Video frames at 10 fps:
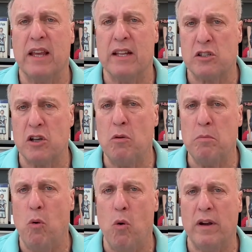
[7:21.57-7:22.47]
It's so
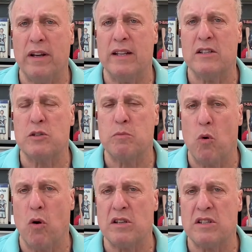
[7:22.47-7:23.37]
important in
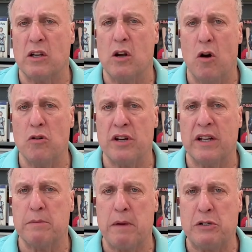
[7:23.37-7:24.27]
sports and
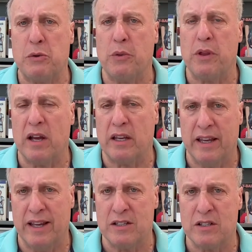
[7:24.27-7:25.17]
coaching, especially with young
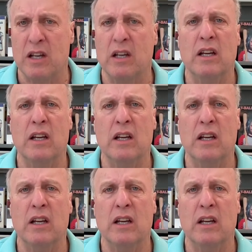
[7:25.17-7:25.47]
kids.